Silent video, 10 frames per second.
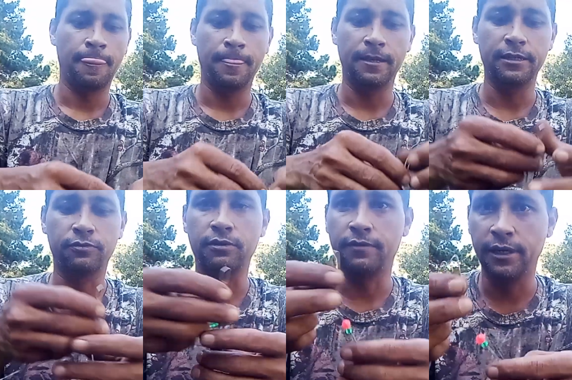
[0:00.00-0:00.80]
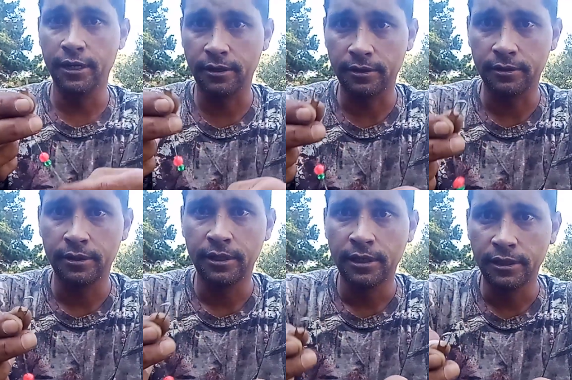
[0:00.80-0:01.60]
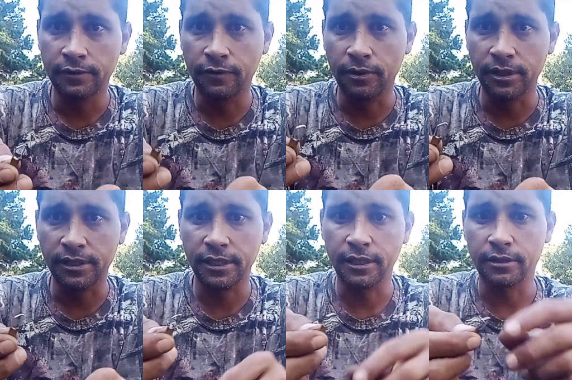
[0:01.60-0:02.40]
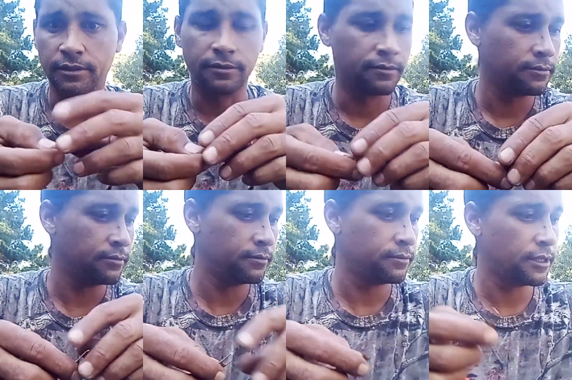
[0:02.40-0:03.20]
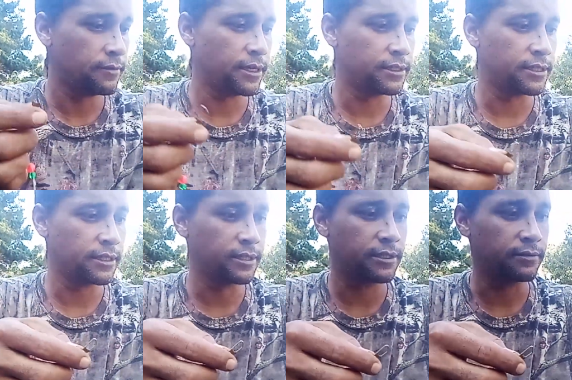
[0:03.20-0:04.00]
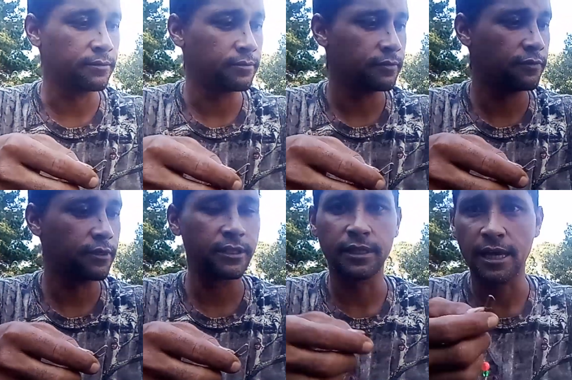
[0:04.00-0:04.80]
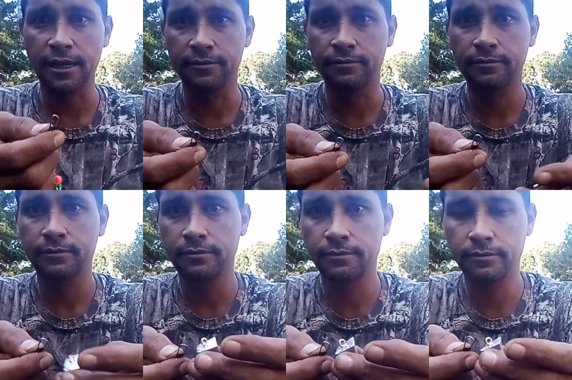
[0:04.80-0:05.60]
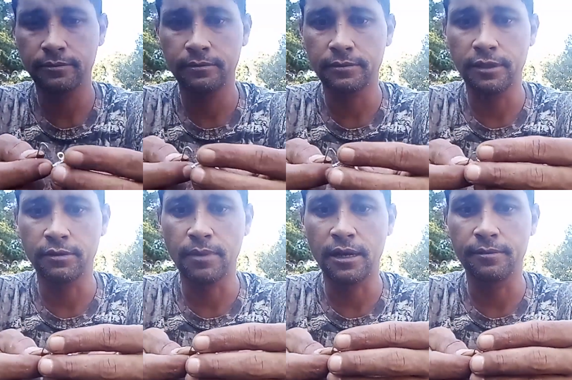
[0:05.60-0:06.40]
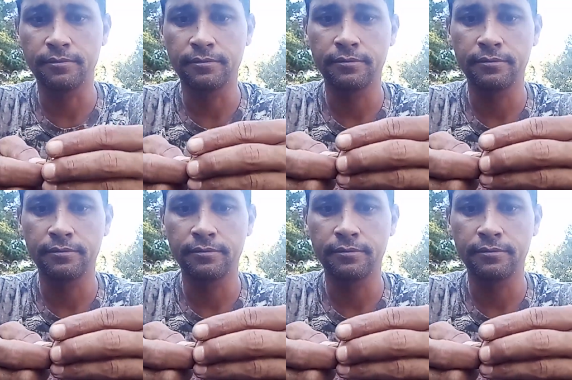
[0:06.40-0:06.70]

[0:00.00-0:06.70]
Then this over here is for your sinker. That way your sinker can free slide on the bottom.